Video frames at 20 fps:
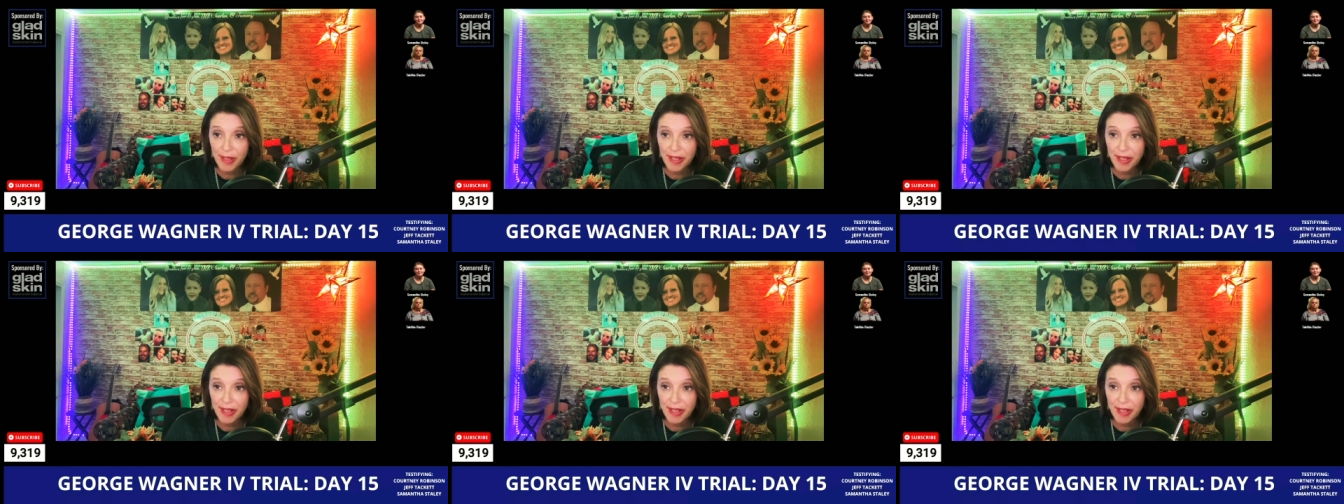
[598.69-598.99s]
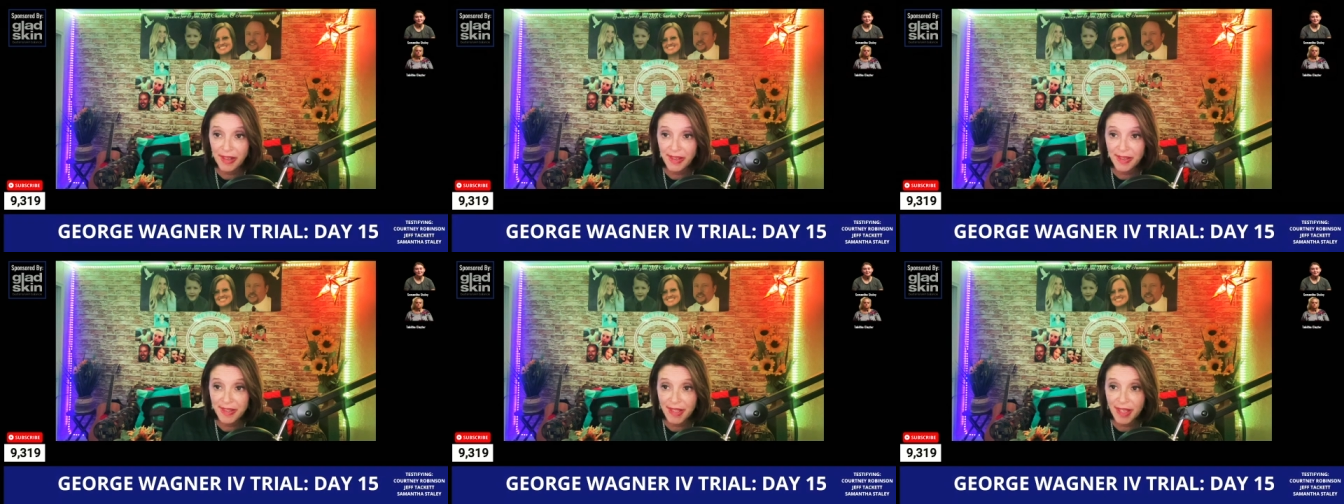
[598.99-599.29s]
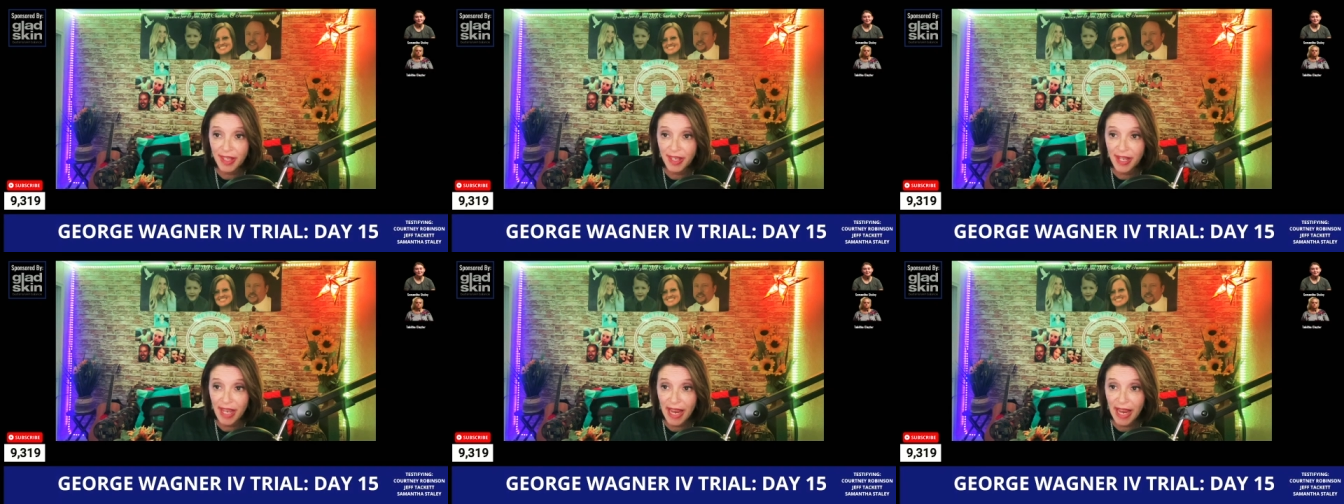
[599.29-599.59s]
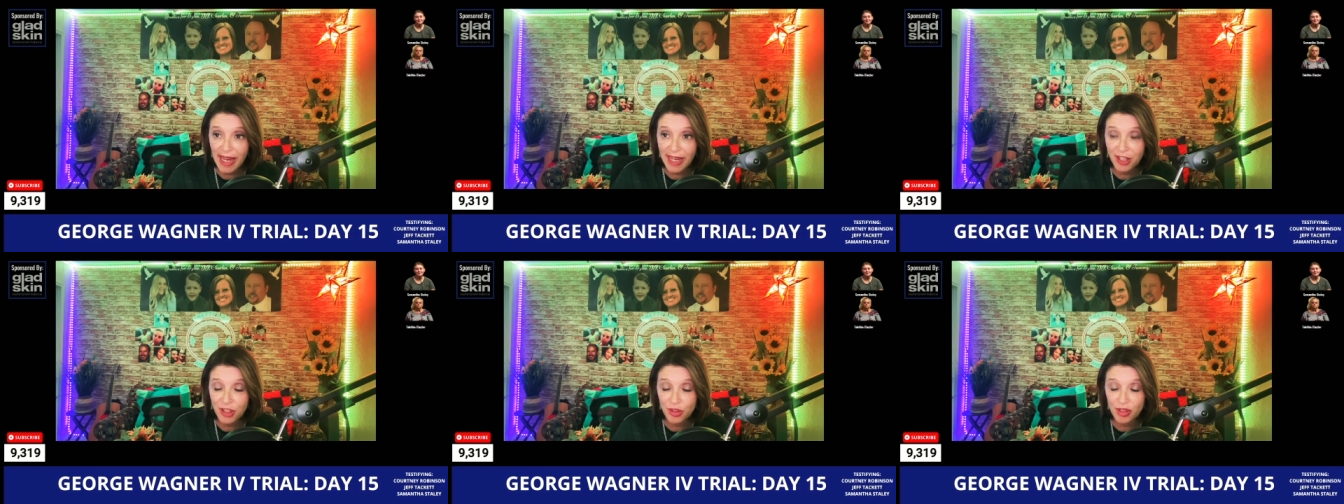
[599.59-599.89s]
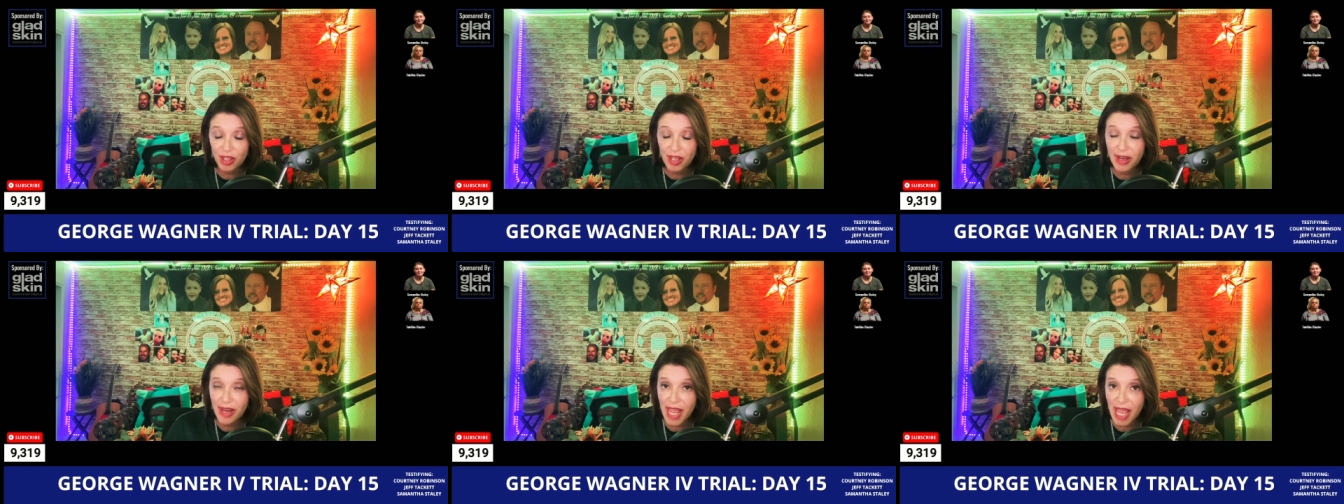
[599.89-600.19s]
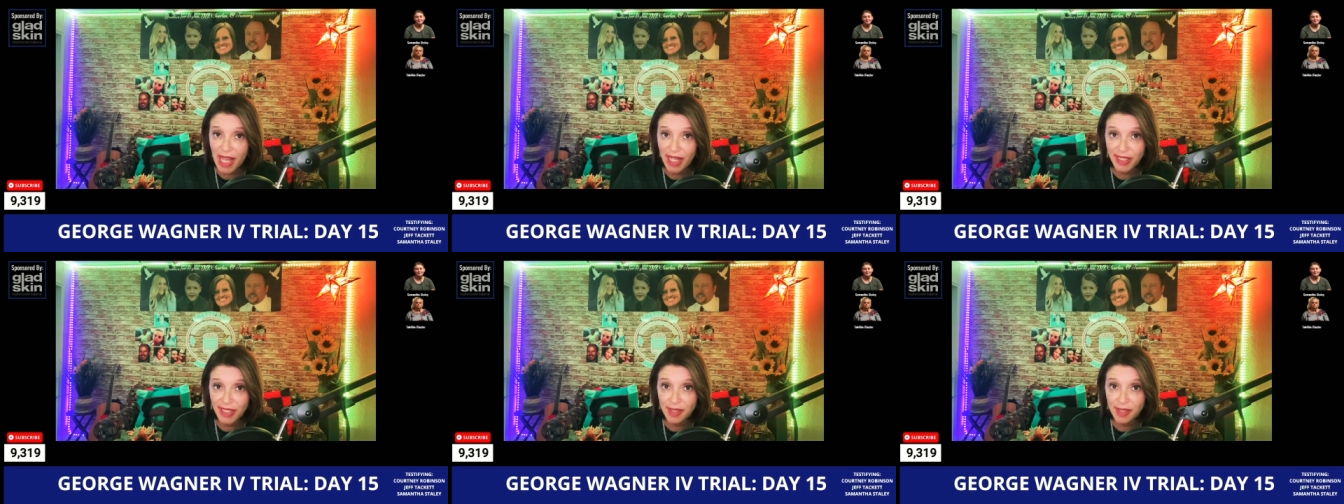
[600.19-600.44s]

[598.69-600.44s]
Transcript: and he said Angela nagged